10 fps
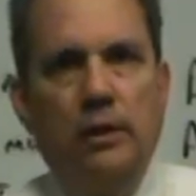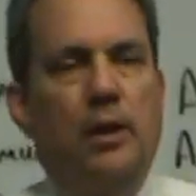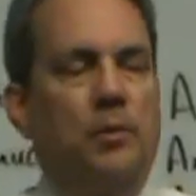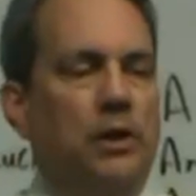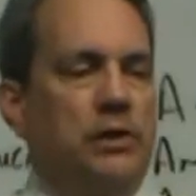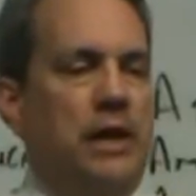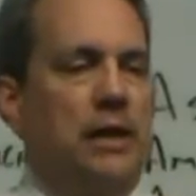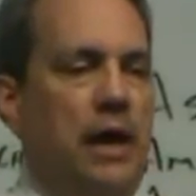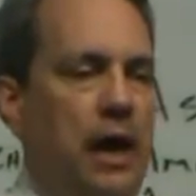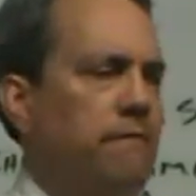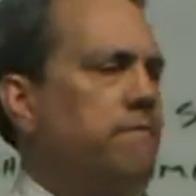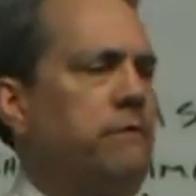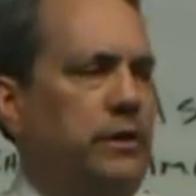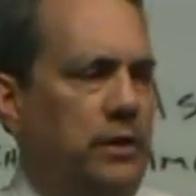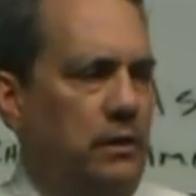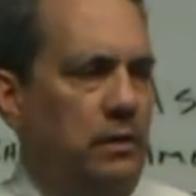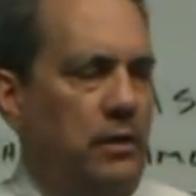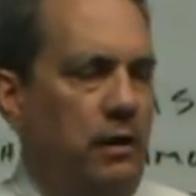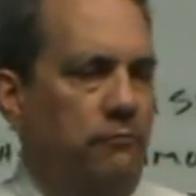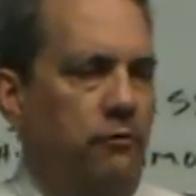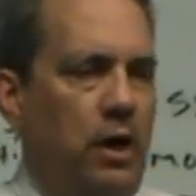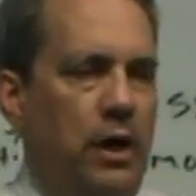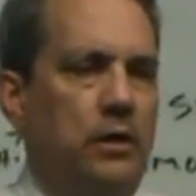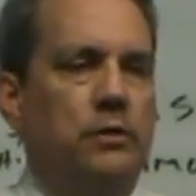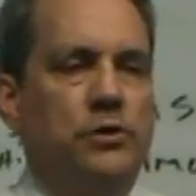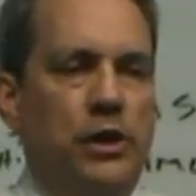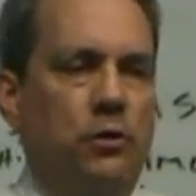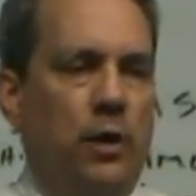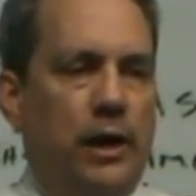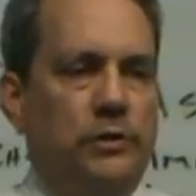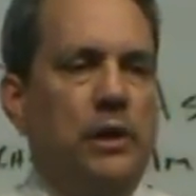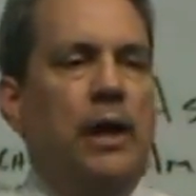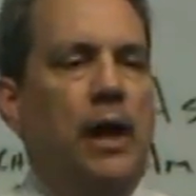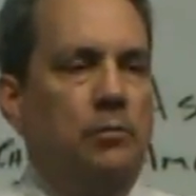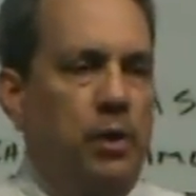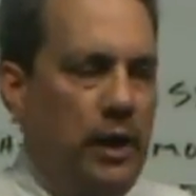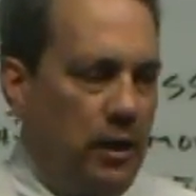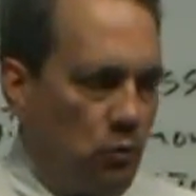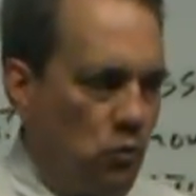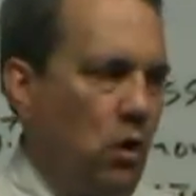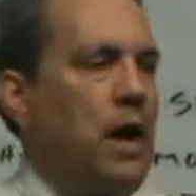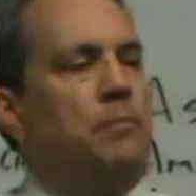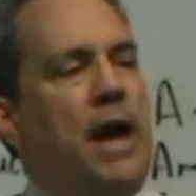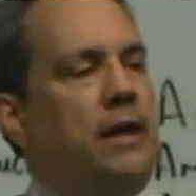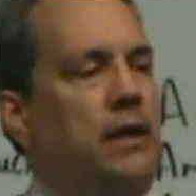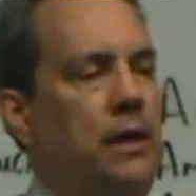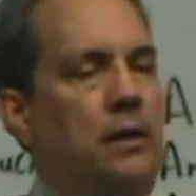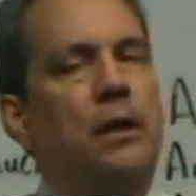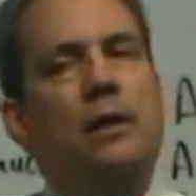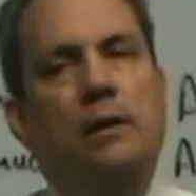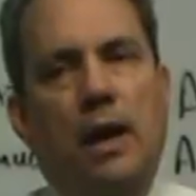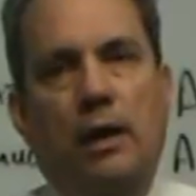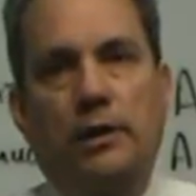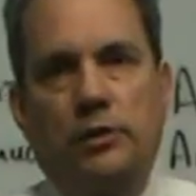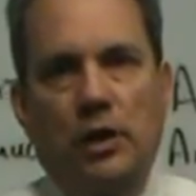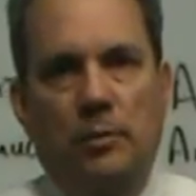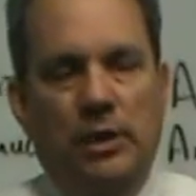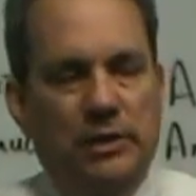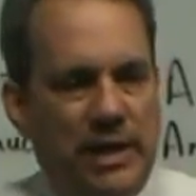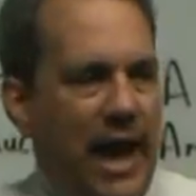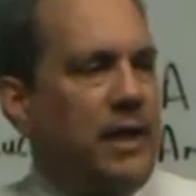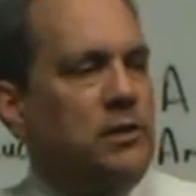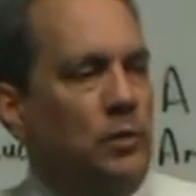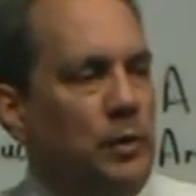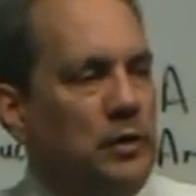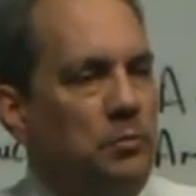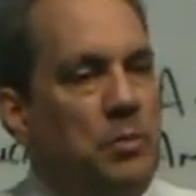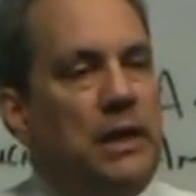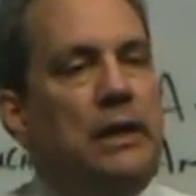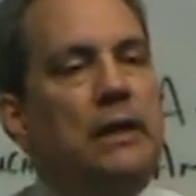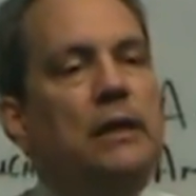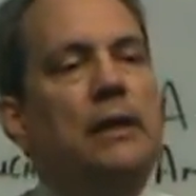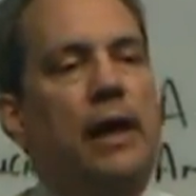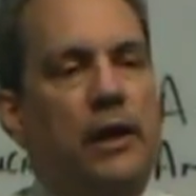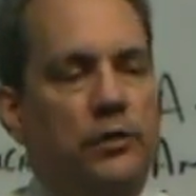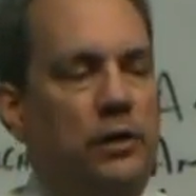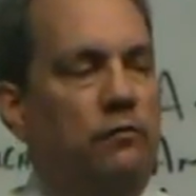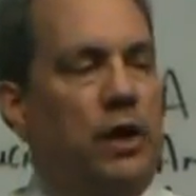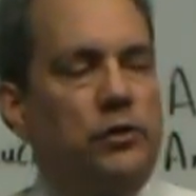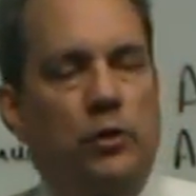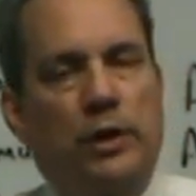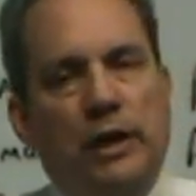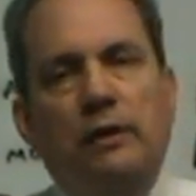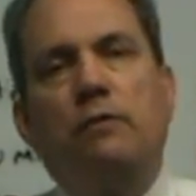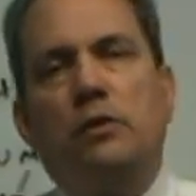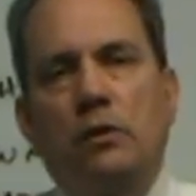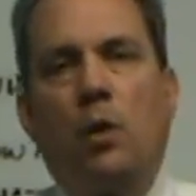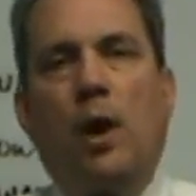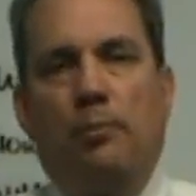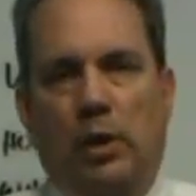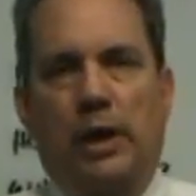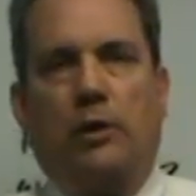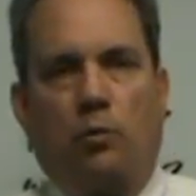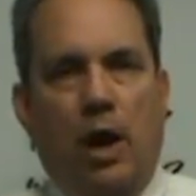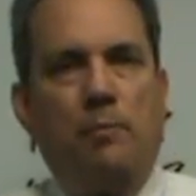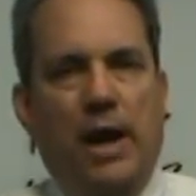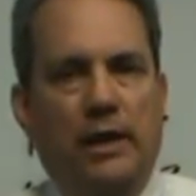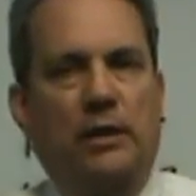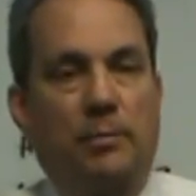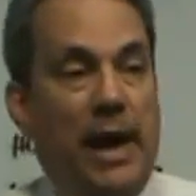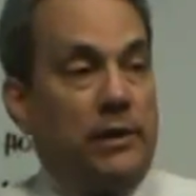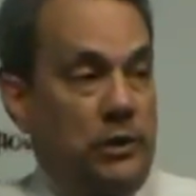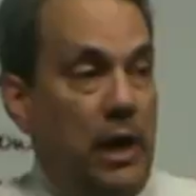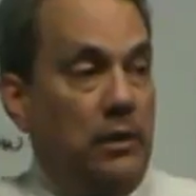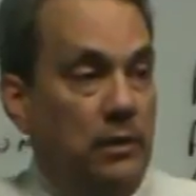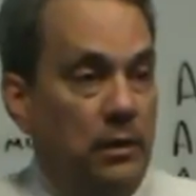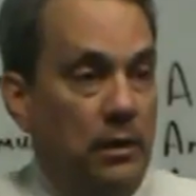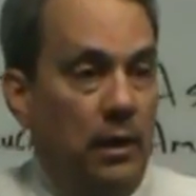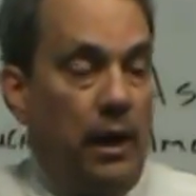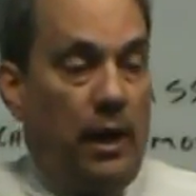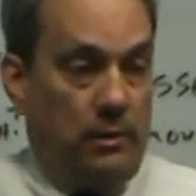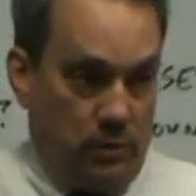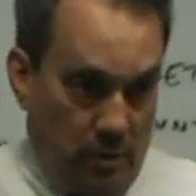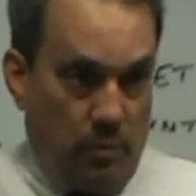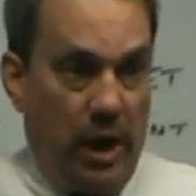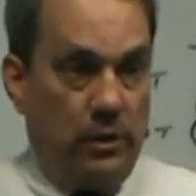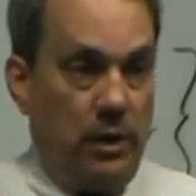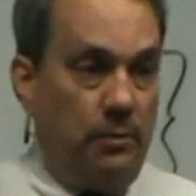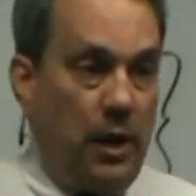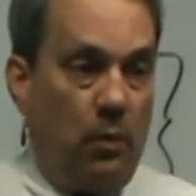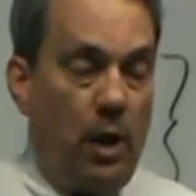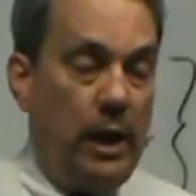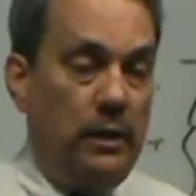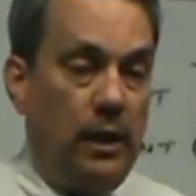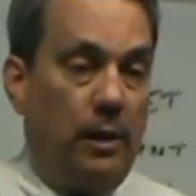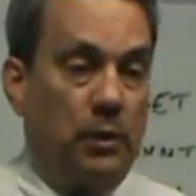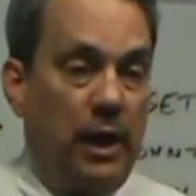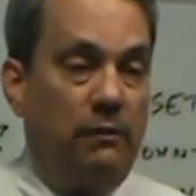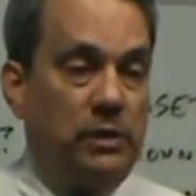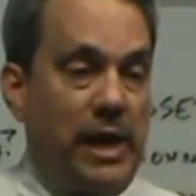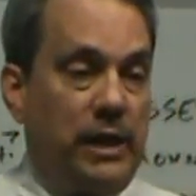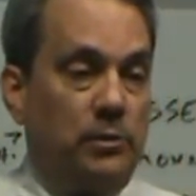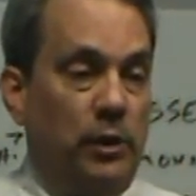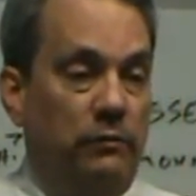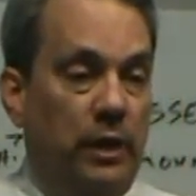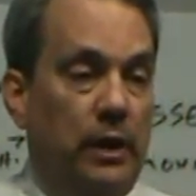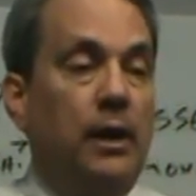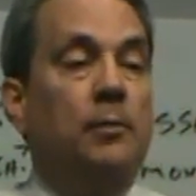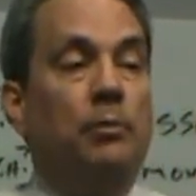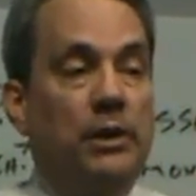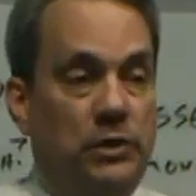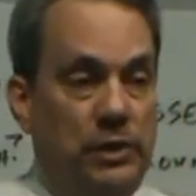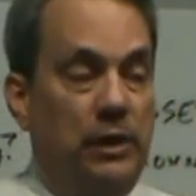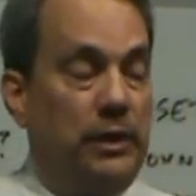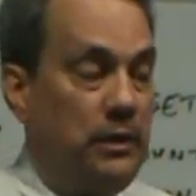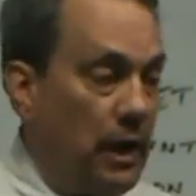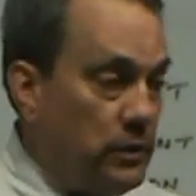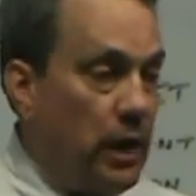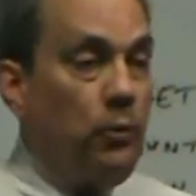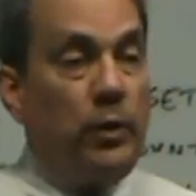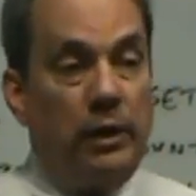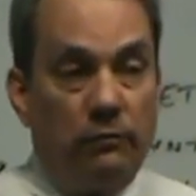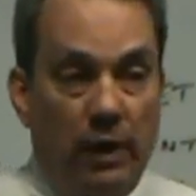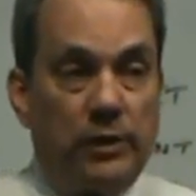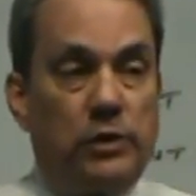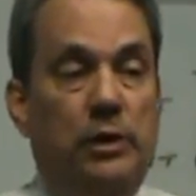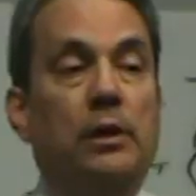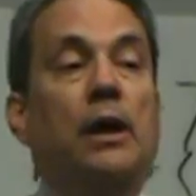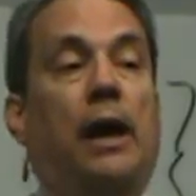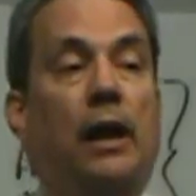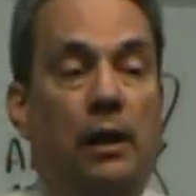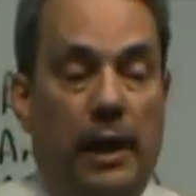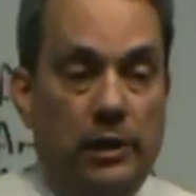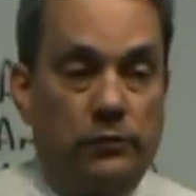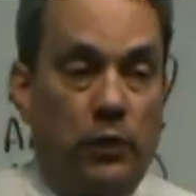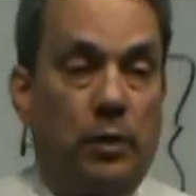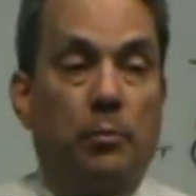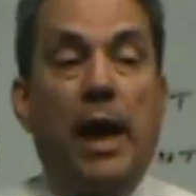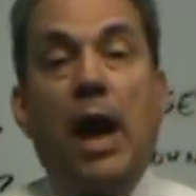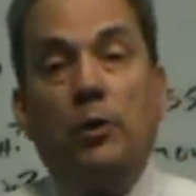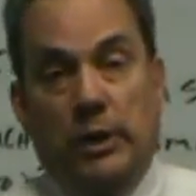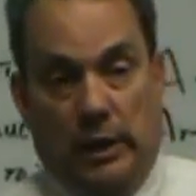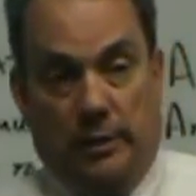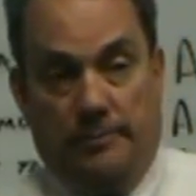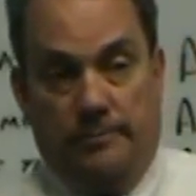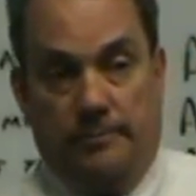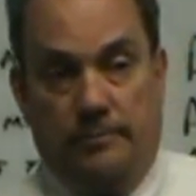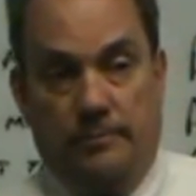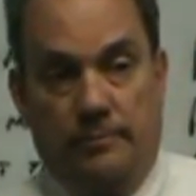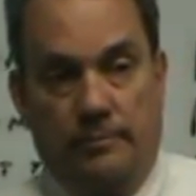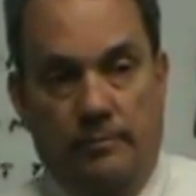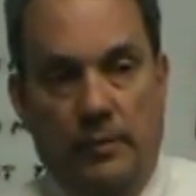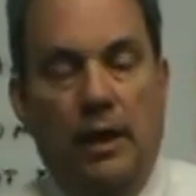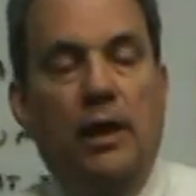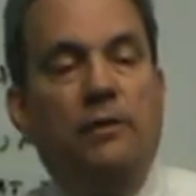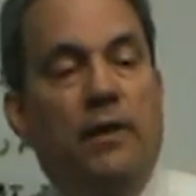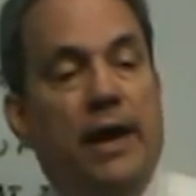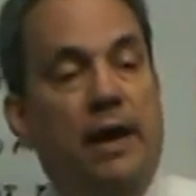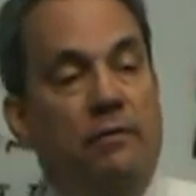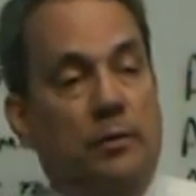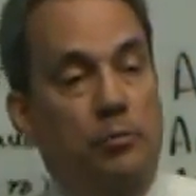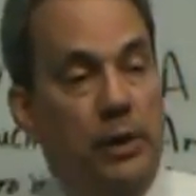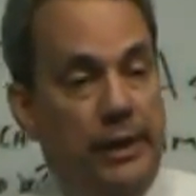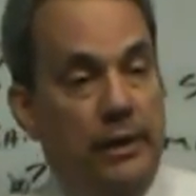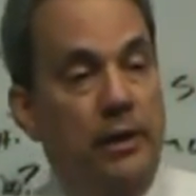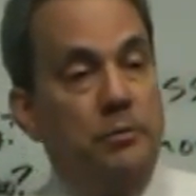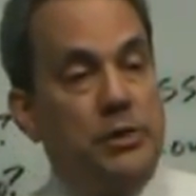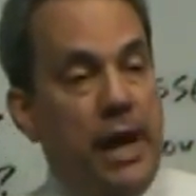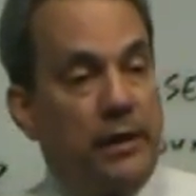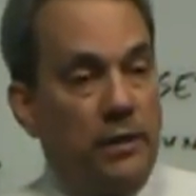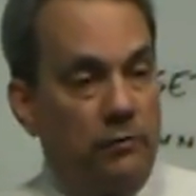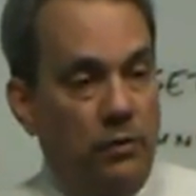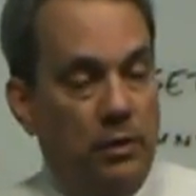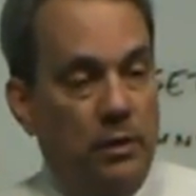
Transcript: then I'm going to take everything that that fund generates and plug it right back in. Now, it's going to be taxable to me as an investor, even though I plug it right back in the backside and compound it up that way. I'm going to have a taxable event, but still it does get reinvested and allows for compounding. If I have a blended objective,